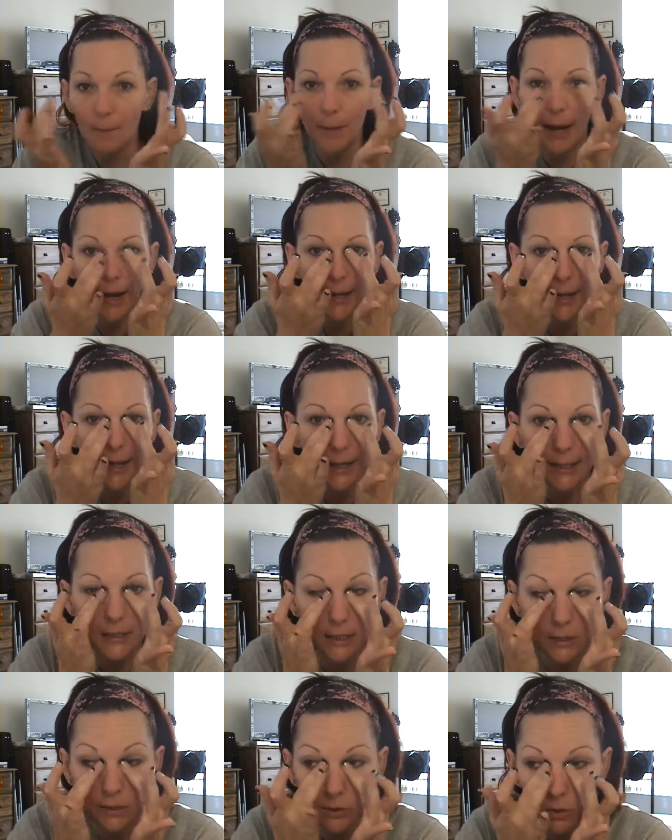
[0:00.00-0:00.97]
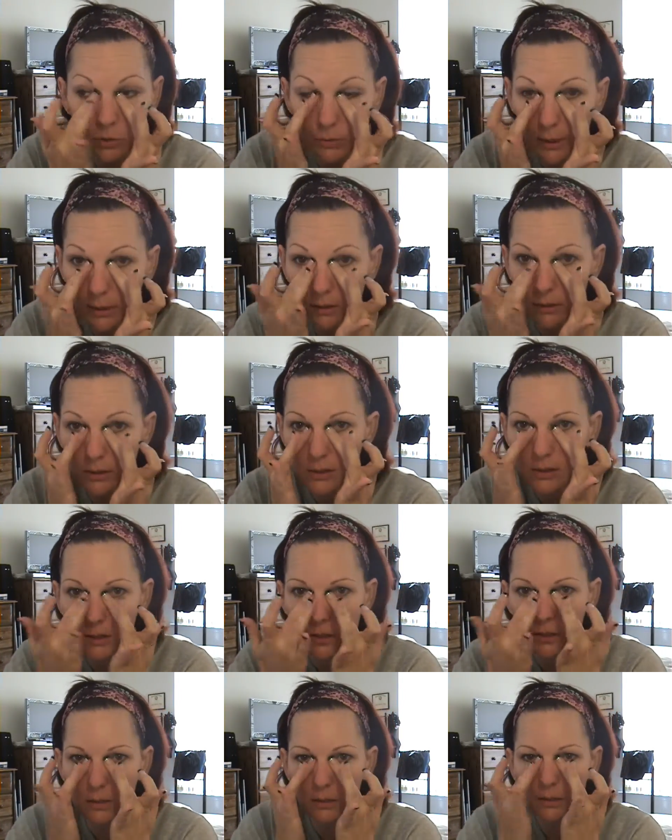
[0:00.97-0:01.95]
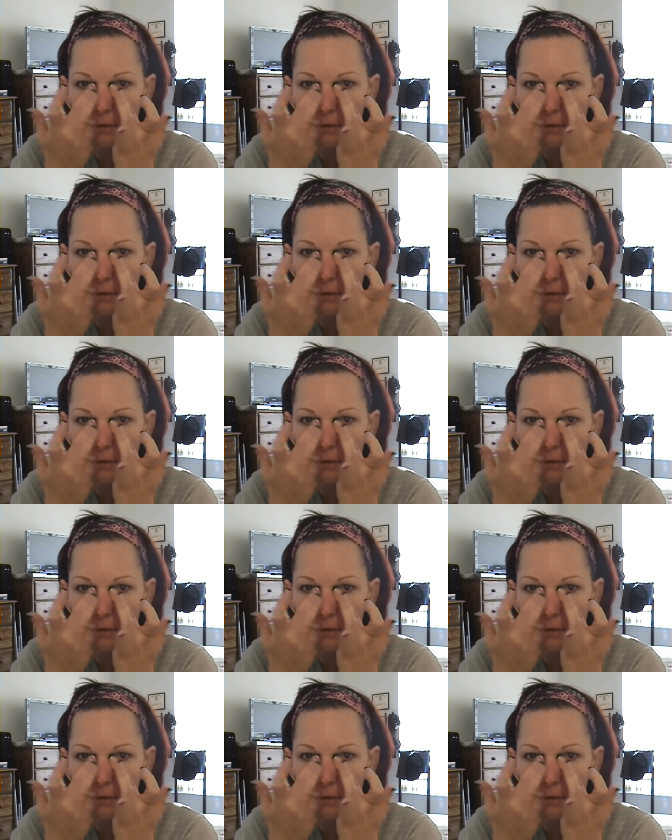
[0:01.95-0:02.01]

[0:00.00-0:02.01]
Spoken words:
Back into those wrinkles.